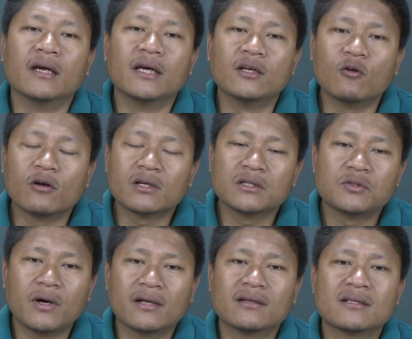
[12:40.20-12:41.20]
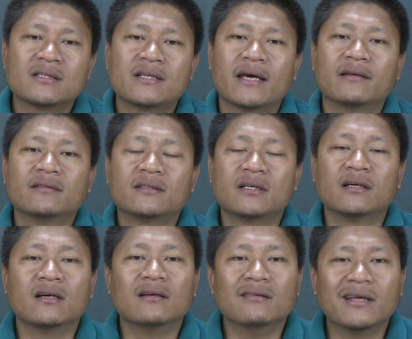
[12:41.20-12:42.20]
in order to understand
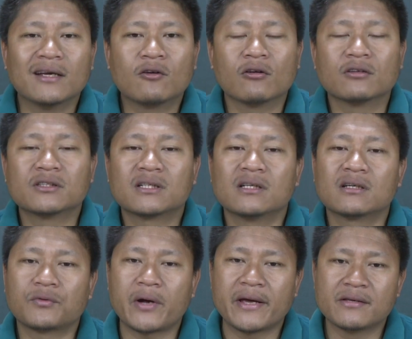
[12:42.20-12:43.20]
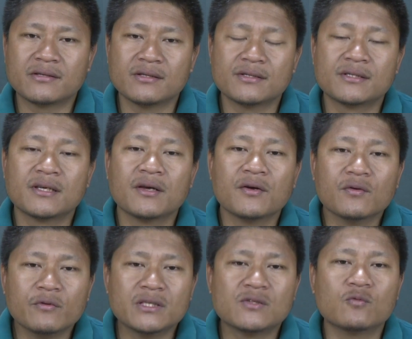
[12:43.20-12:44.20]
the ecological crisis
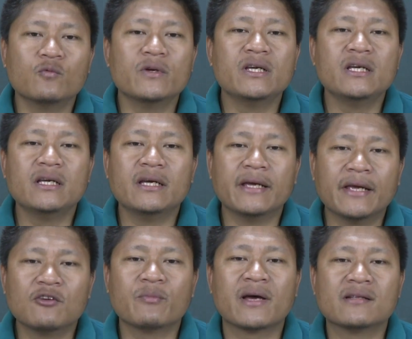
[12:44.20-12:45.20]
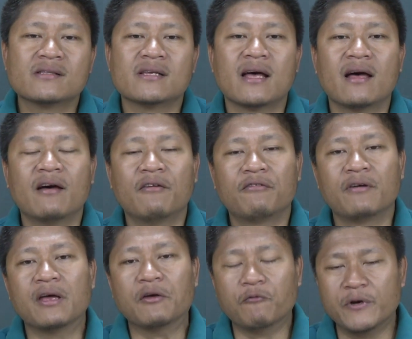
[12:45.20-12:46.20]
which we humans have
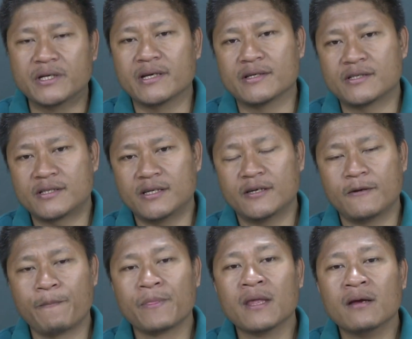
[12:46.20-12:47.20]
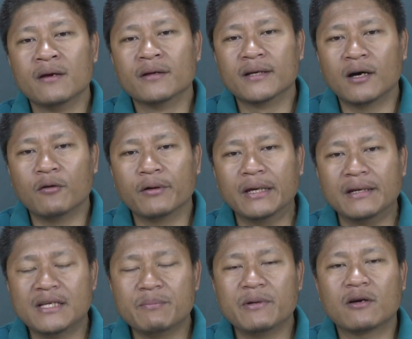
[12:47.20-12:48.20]
witnessed. Now,
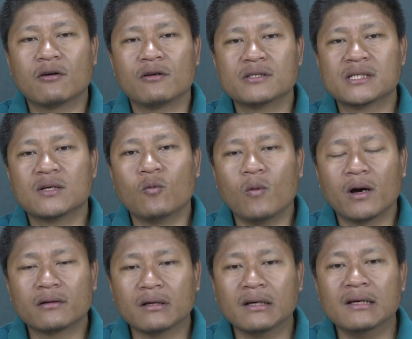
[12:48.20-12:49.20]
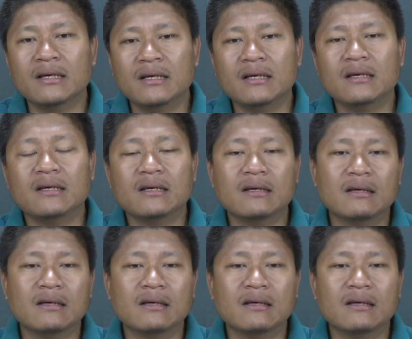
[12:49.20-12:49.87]
in deep ecology, what he